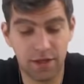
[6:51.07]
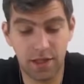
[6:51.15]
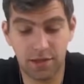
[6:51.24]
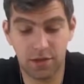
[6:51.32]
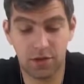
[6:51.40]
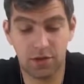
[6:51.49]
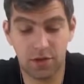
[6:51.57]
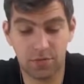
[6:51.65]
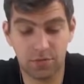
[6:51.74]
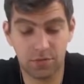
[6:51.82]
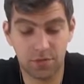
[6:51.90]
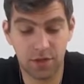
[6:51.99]
This
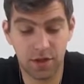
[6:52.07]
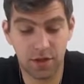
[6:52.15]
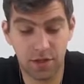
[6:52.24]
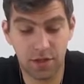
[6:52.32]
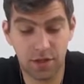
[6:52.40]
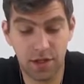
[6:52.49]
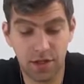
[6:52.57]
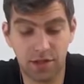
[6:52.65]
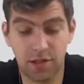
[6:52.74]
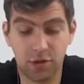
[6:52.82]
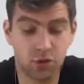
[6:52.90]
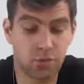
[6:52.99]
is
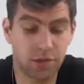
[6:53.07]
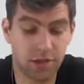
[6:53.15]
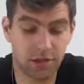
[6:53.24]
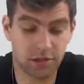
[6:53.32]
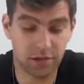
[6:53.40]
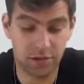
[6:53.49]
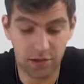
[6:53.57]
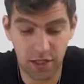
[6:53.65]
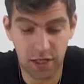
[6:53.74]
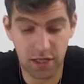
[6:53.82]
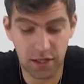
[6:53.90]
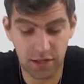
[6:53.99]
the two persons
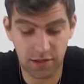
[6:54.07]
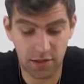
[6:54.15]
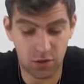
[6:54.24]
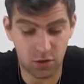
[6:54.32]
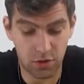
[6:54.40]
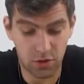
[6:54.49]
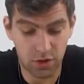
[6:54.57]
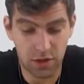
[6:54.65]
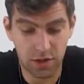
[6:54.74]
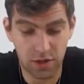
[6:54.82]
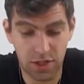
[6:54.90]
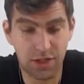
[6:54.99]
in this call,
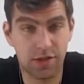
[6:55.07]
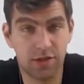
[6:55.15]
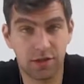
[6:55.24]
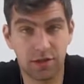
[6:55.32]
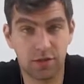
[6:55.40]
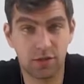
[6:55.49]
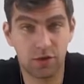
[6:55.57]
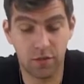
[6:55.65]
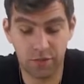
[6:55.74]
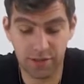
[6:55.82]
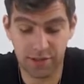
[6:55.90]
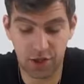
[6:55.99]
in this
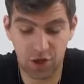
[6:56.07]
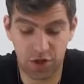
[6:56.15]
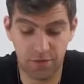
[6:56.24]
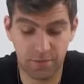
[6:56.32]
conversation.